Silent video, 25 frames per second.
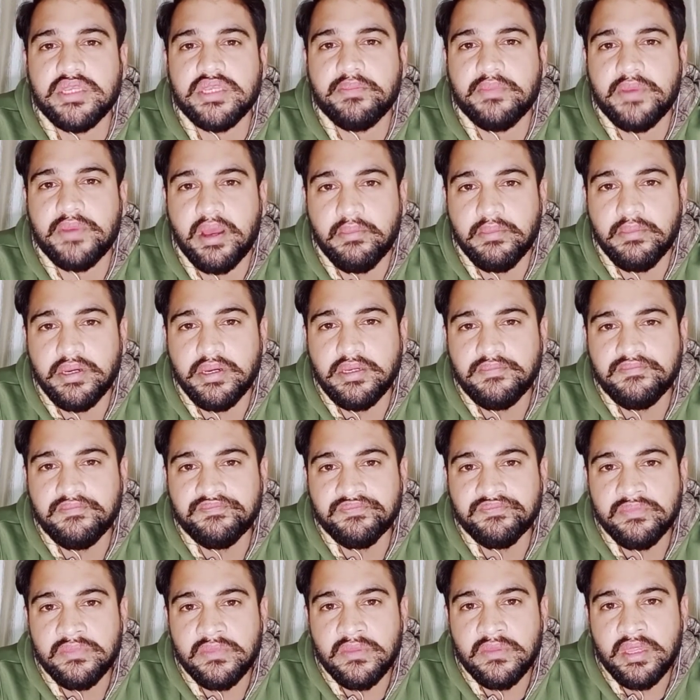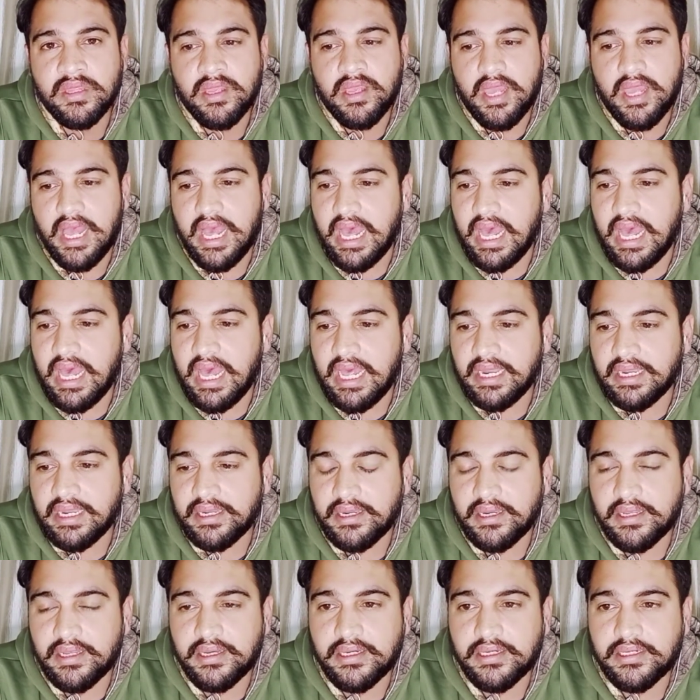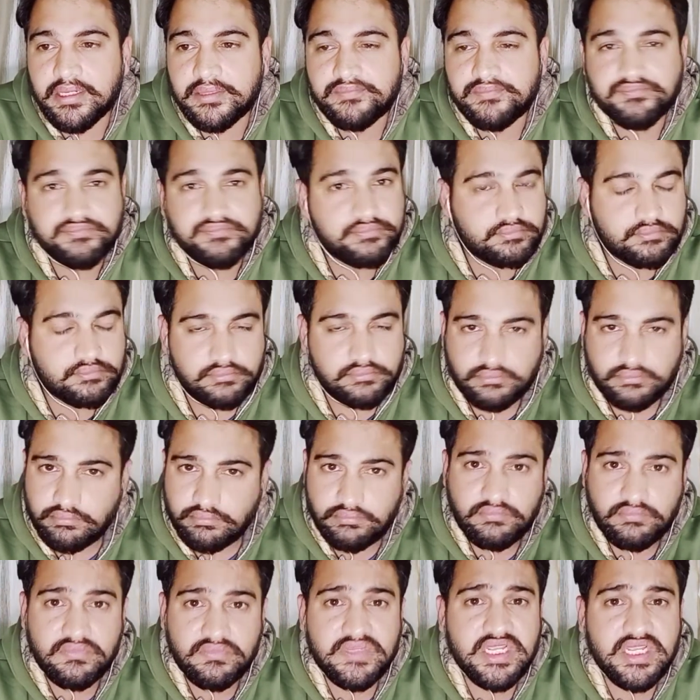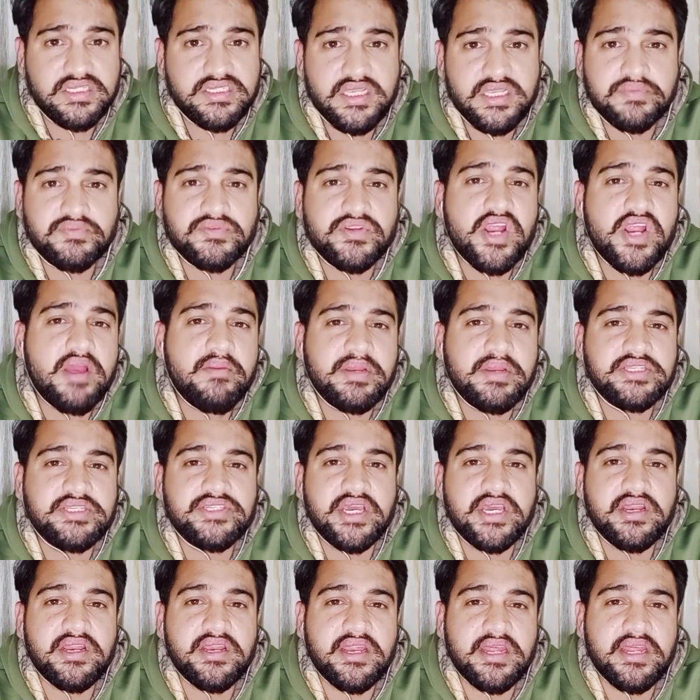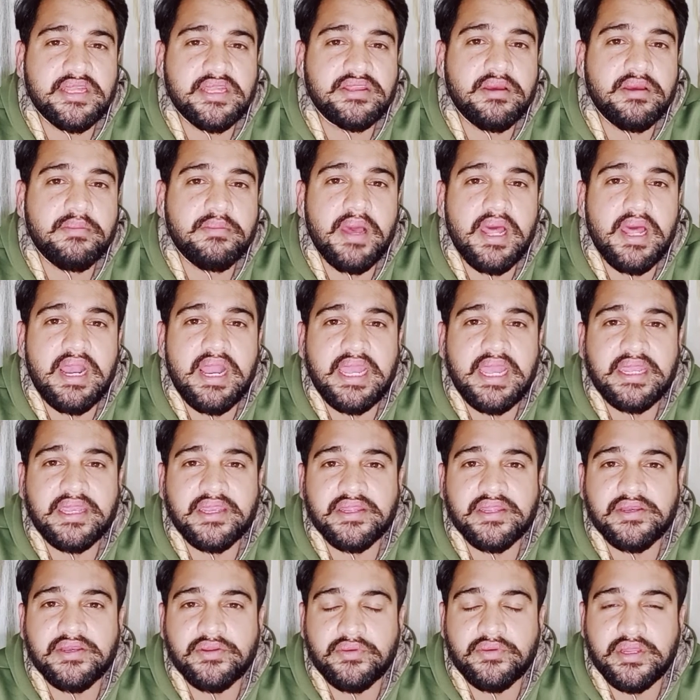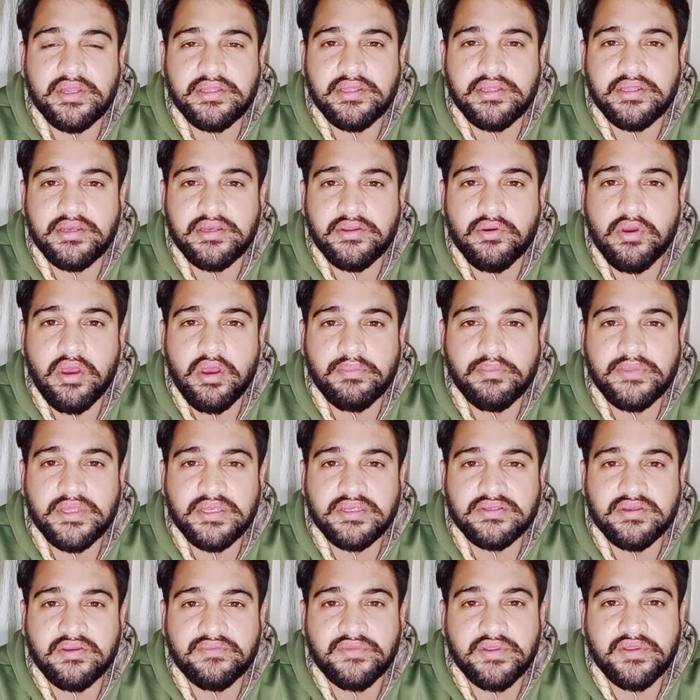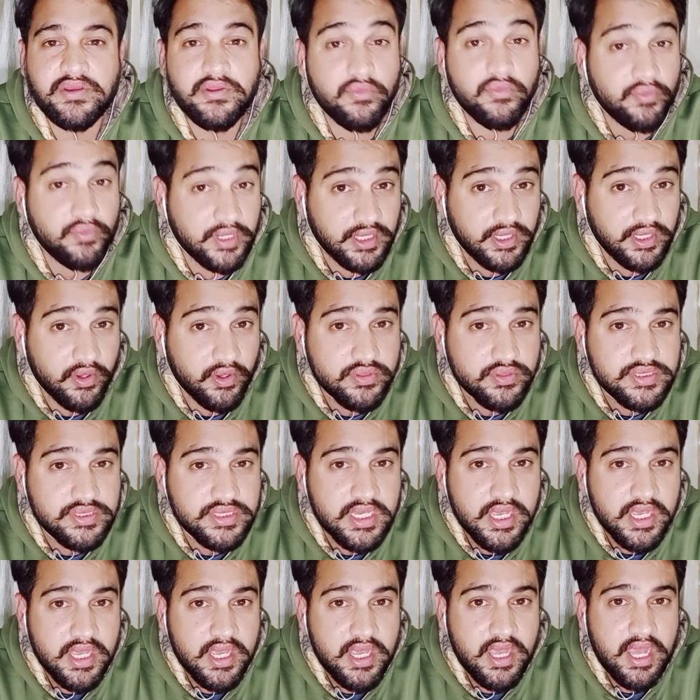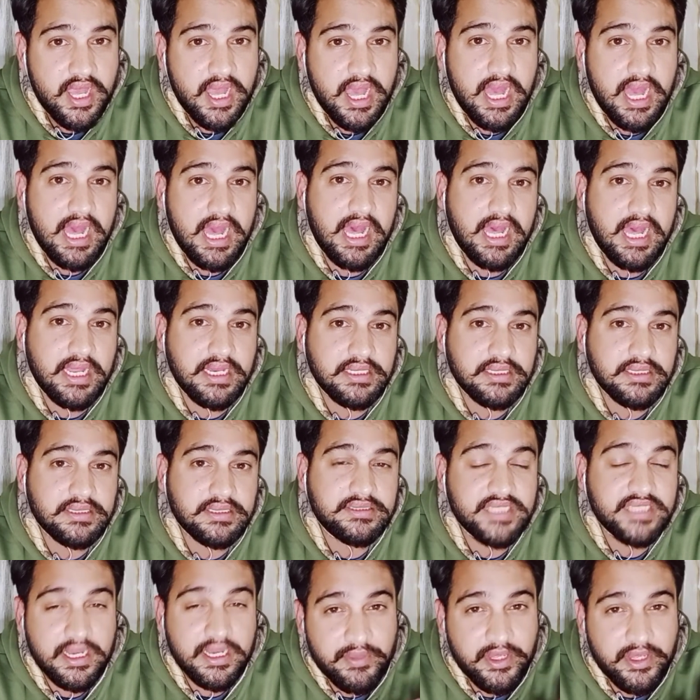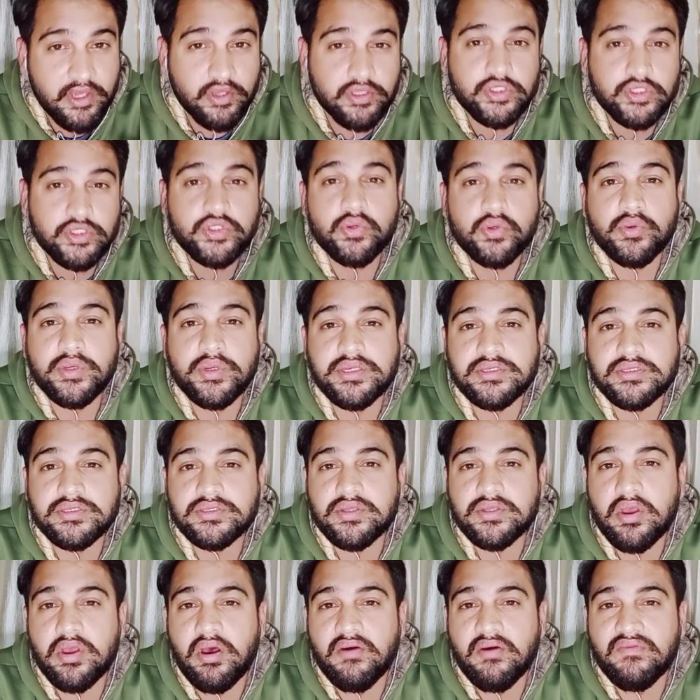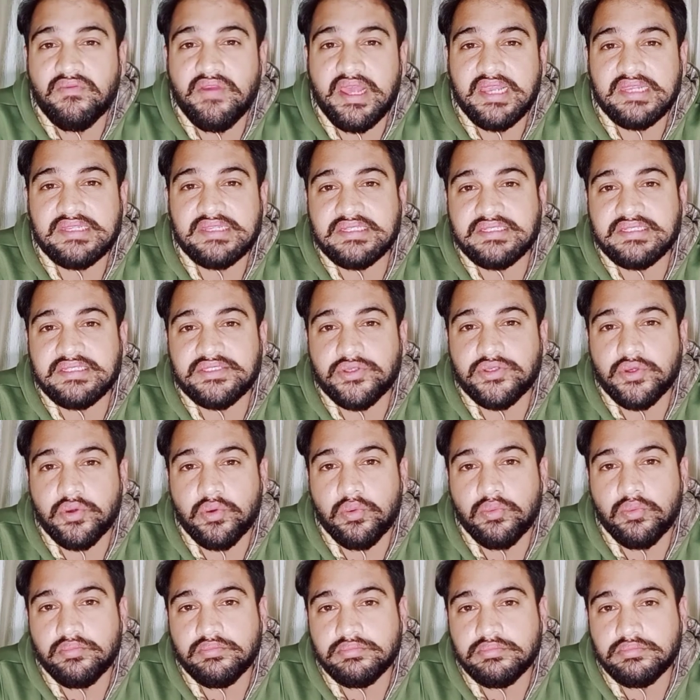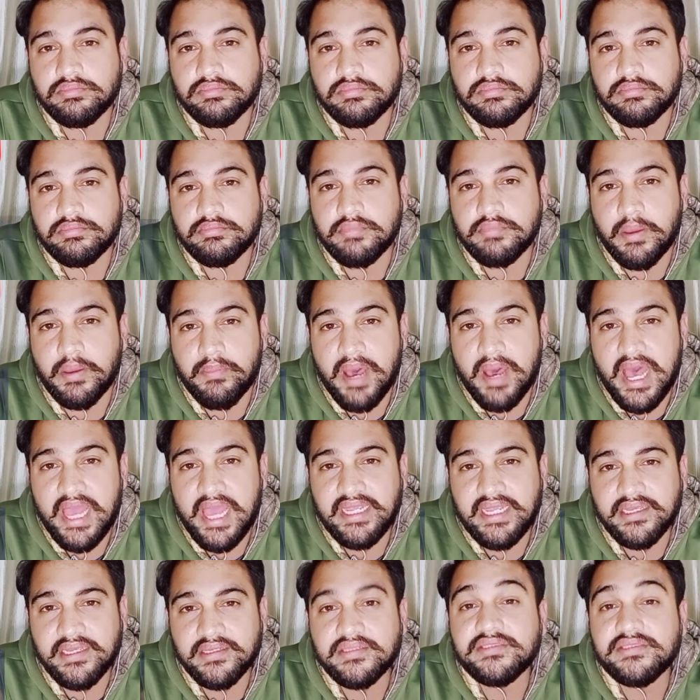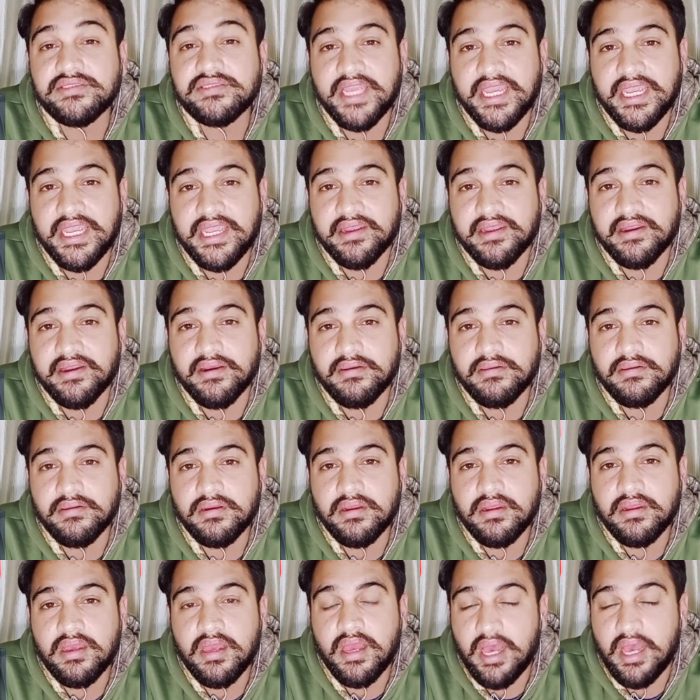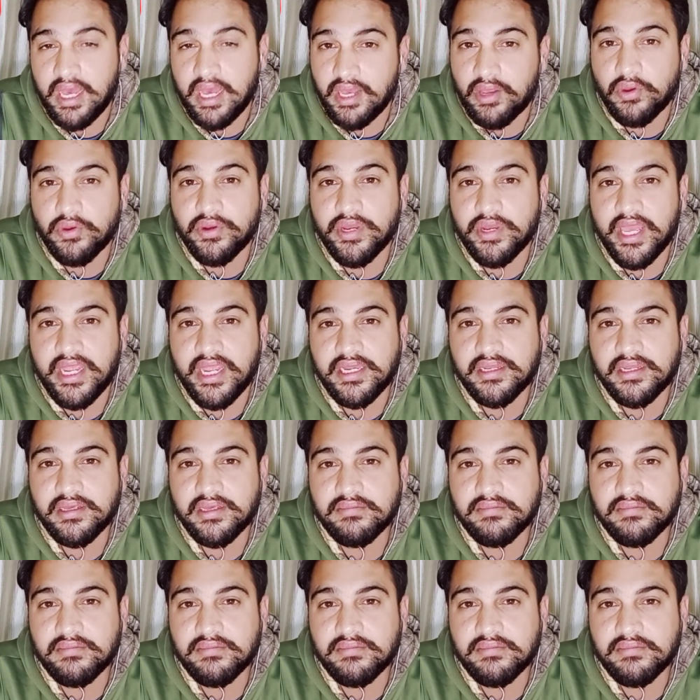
number. And subscribe my channel and hit the bell icon to get the new updates of the new videos. And tell me your choice of lesson 2. Bye bye, take care, and good night.